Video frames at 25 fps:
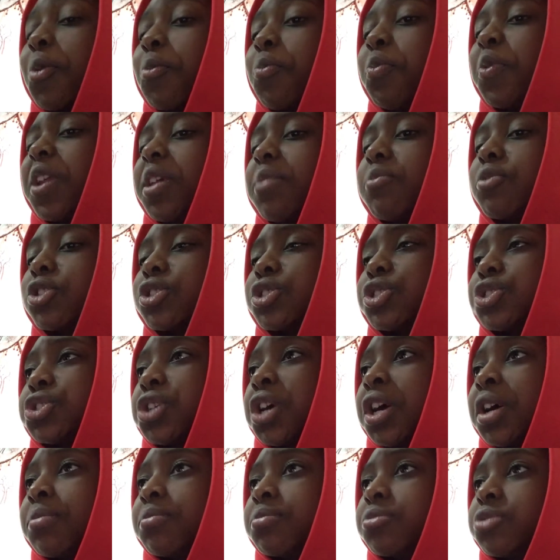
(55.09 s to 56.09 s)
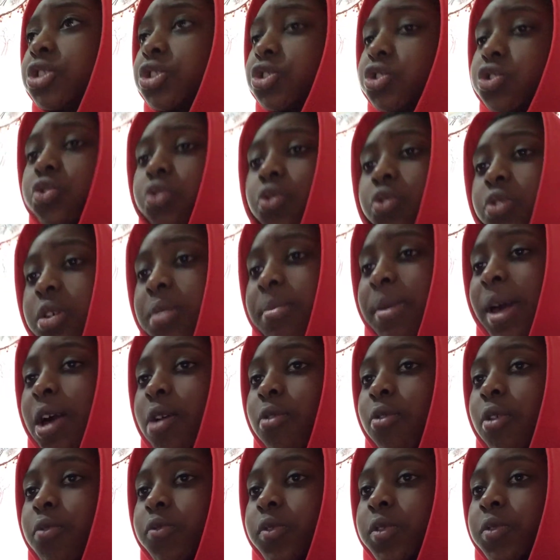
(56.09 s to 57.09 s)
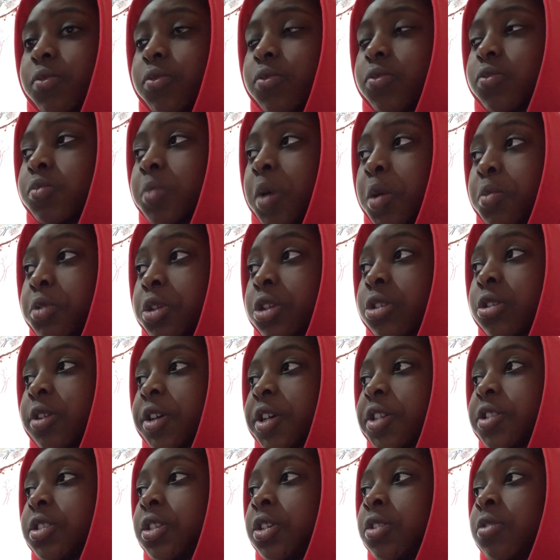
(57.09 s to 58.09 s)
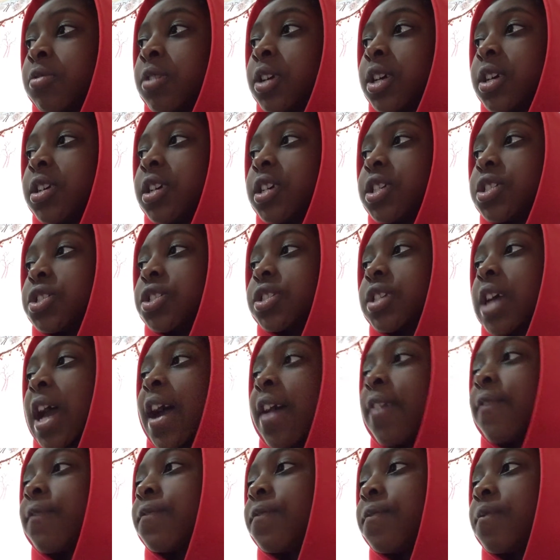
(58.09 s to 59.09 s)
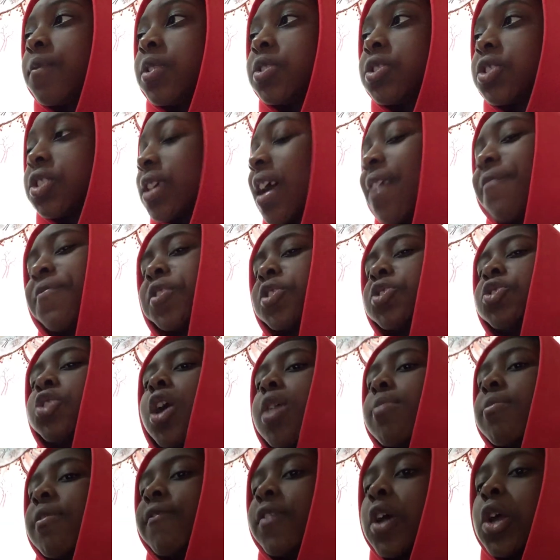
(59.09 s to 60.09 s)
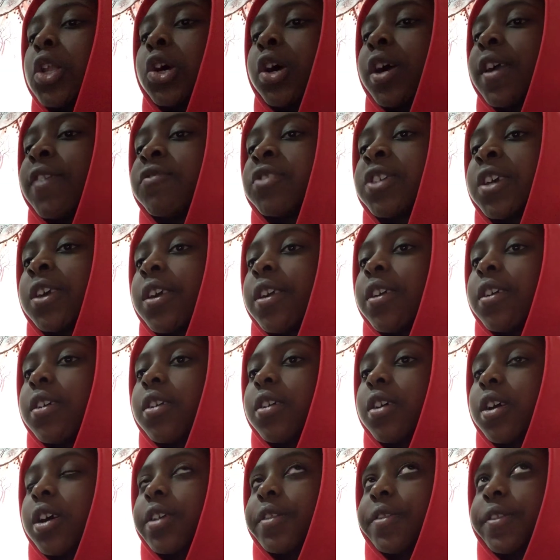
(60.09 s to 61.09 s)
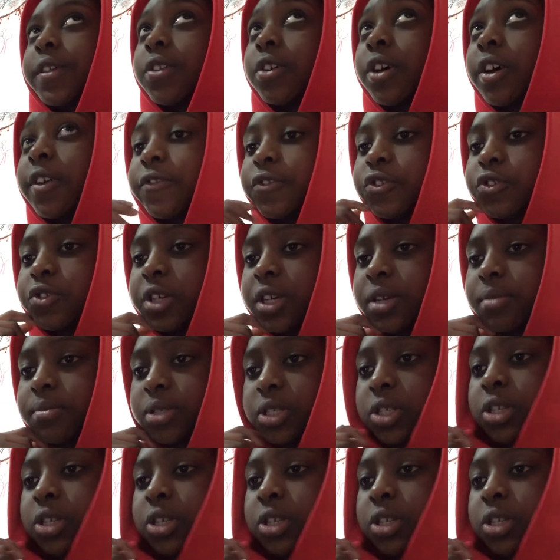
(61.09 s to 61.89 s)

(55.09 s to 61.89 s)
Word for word: pretty much um, just talk about what we what we'd like to just have just have the time of our lives on the live stream.